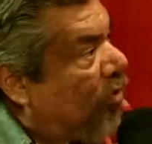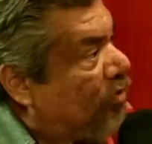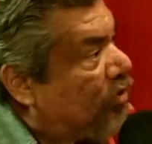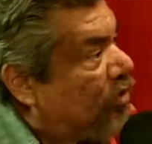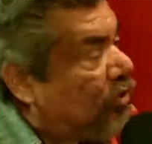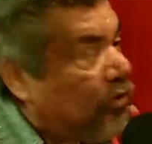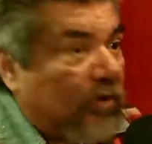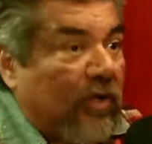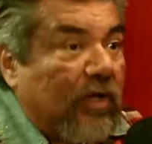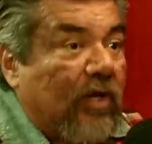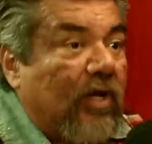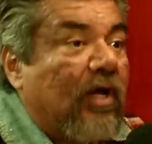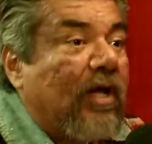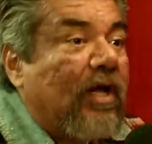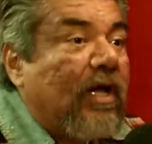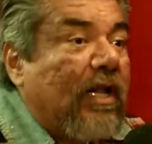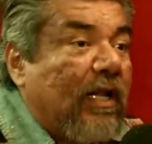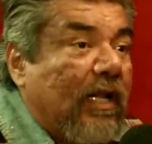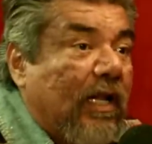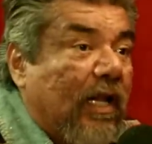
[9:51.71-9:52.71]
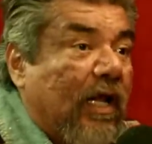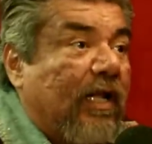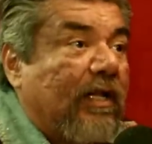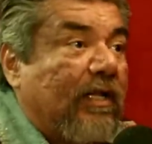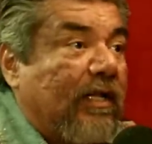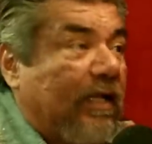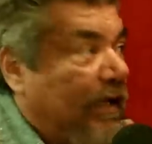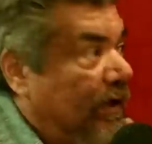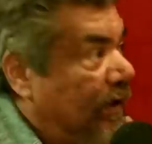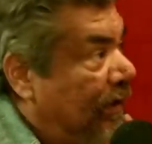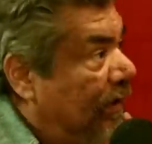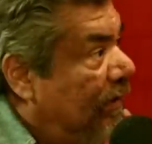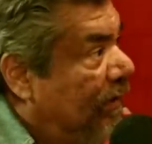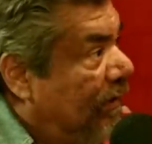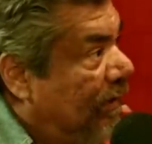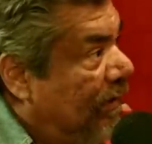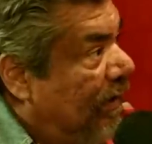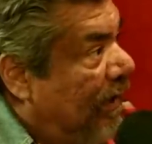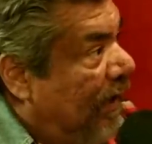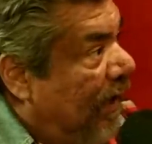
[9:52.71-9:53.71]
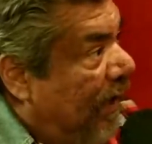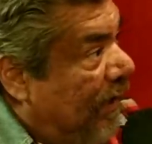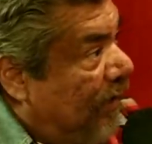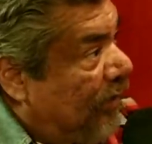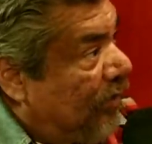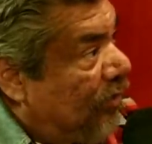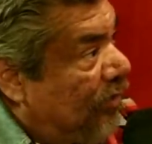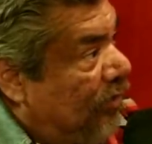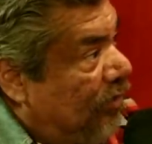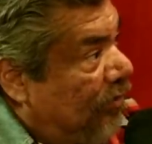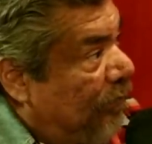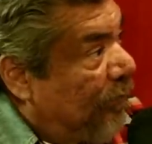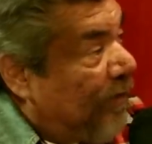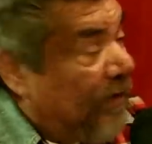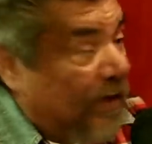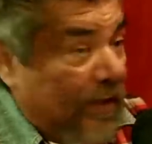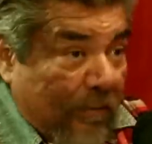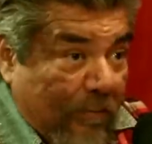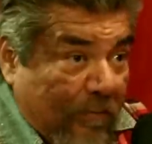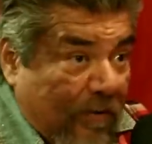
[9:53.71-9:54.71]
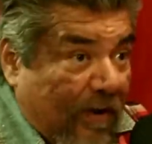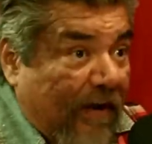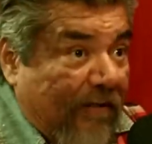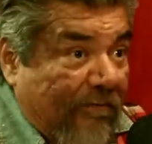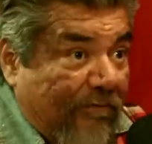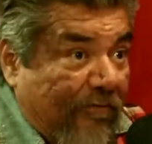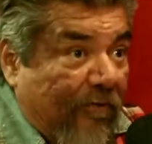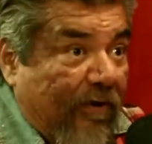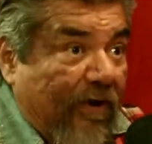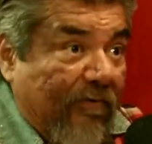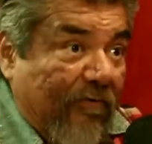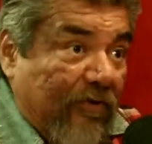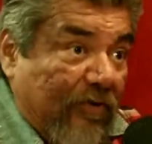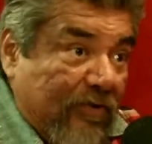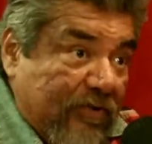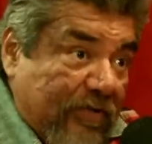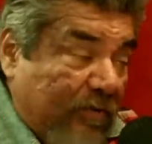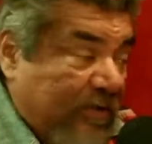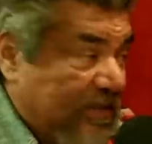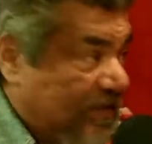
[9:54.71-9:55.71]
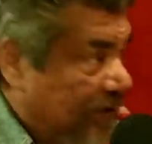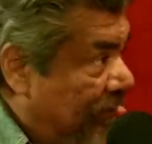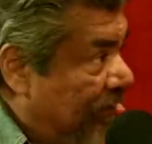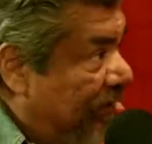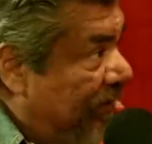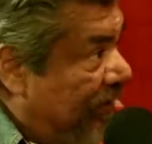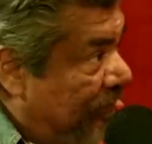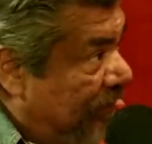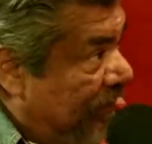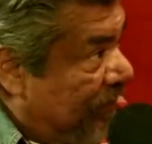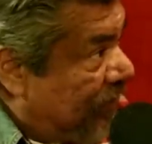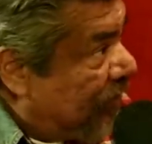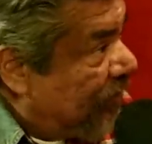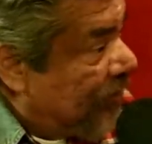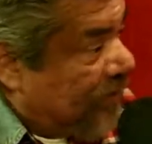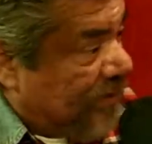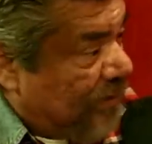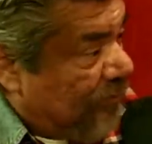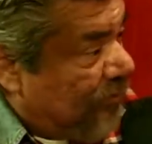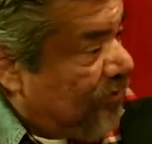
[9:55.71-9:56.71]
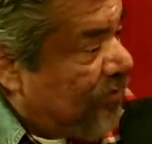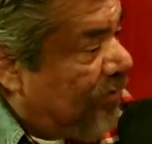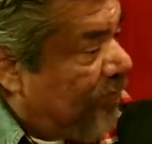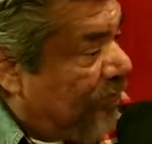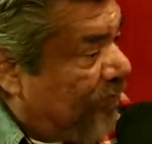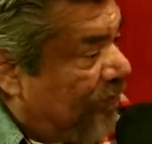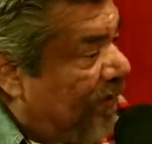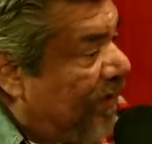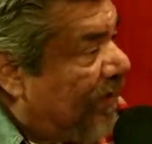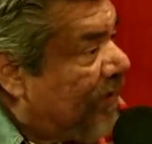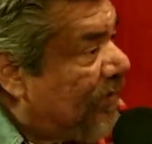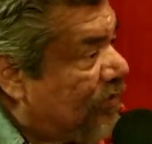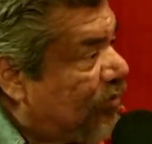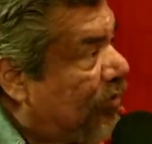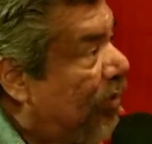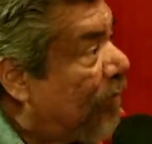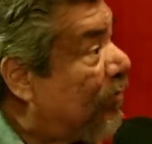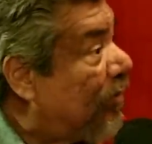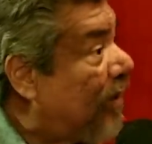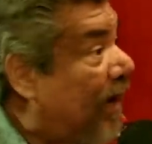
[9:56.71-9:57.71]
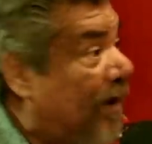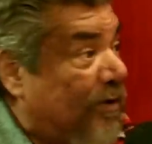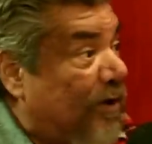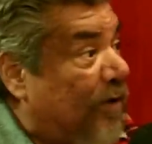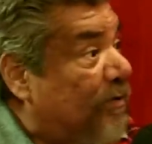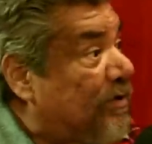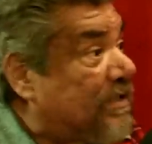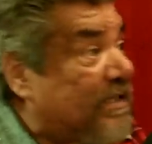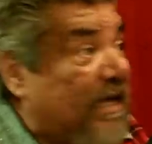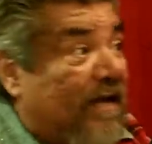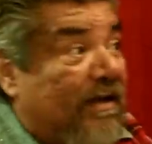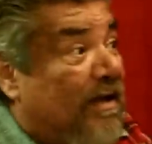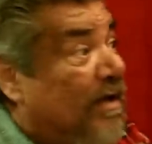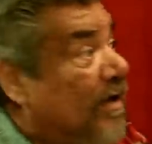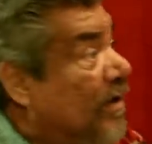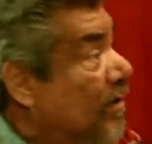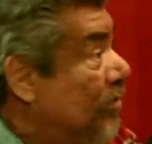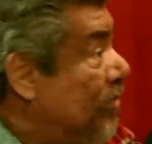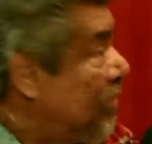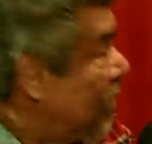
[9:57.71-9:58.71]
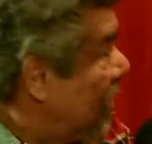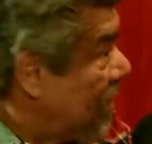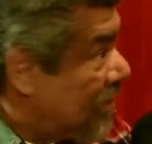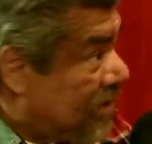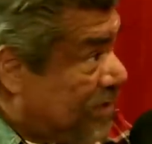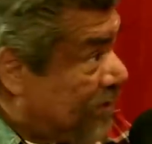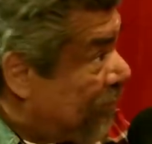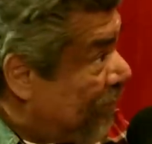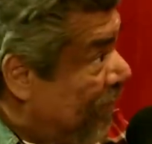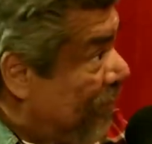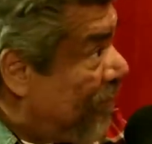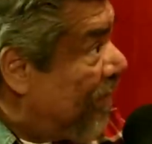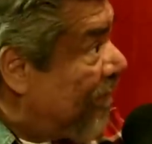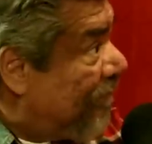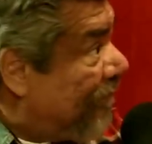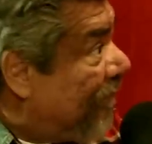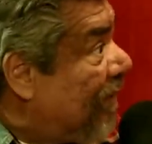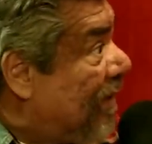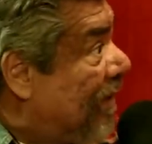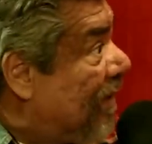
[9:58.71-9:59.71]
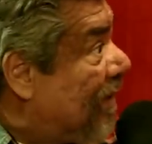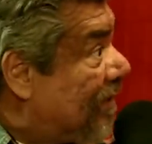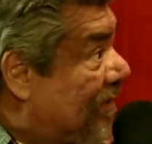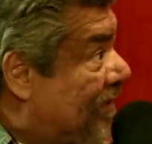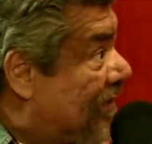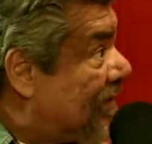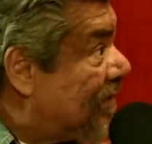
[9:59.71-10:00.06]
to London, and you've been on the plane forever, and there's always somebody to meet you. And they say, "Was your flight enjoyable?" And I would always say, "Would you like to smell my fart?"